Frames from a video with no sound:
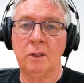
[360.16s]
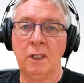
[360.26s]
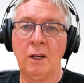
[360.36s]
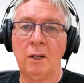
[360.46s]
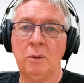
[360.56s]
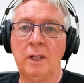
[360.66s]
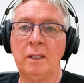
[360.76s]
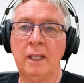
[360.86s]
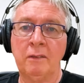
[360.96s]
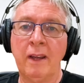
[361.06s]
the
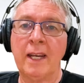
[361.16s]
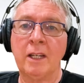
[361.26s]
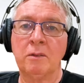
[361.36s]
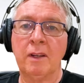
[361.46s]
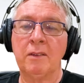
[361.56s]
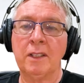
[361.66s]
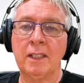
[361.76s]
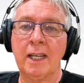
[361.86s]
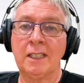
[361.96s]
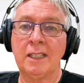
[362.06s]
advantage of having the
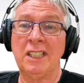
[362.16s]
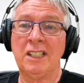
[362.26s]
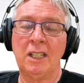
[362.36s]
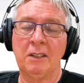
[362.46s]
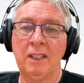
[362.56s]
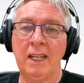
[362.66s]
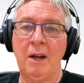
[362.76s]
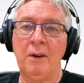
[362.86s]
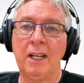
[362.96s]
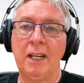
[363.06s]
tanks is you don't have to
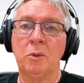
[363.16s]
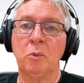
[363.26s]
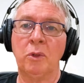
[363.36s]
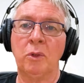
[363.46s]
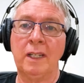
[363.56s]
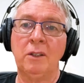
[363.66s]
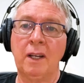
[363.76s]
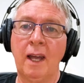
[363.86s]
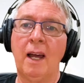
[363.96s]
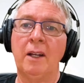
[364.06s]
carry extra water in your
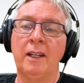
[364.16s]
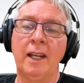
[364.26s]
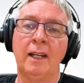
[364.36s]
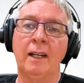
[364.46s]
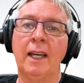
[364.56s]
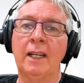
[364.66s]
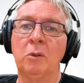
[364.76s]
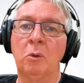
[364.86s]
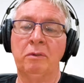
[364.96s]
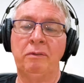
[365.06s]
car and add it later
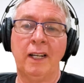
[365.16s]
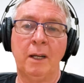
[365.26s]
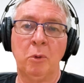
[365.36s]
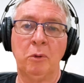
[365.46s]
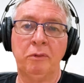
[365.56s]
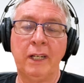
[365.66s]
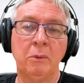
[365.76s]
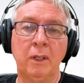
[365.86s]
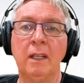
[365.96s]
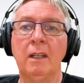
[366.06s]
or fill up more
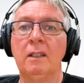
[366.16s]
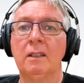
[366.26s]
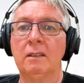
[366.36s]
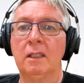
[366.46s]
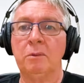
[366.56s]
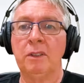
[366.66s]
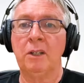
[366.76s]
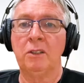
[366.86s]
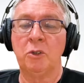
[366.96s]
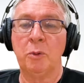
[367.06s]
frequently. So if you're
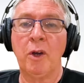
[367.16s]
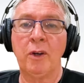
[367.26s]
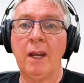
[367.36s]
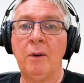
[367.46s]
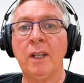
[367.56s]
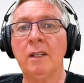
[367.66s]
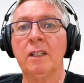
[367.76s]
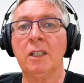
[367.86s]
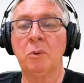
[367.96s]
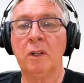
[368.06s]
going to remote
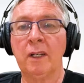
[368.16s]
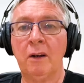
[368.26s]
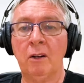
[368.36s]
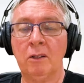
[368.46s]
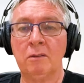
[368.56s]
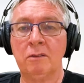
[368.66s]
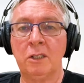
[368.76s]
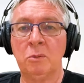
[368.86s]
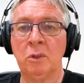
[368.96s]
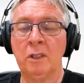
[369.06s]
areas and you want to carry lots of
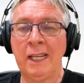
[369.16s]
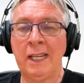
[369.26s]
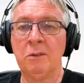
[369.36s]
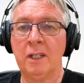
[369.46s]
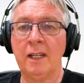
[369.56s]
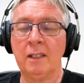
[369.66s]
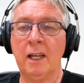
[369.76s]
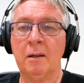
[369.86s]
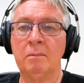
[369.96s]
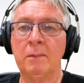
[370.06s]
fresh water, the extra tanks
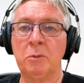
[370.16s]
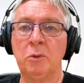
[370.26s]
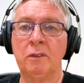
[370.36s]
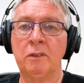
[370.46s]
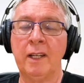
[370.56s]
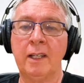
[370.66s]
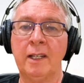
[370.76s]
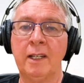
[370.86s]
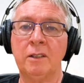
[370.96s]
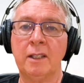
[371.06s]
are much more
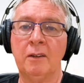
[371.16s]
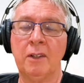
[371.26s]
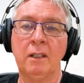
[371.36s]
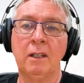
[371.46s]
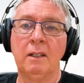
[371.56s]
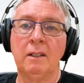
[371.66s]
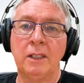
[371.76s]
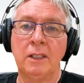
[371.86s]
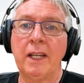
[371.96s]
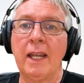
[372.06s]
advantageous to having
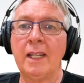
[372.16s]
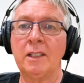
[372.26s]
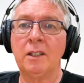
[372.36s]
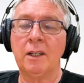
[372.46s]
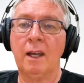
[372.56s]
jerry cans in your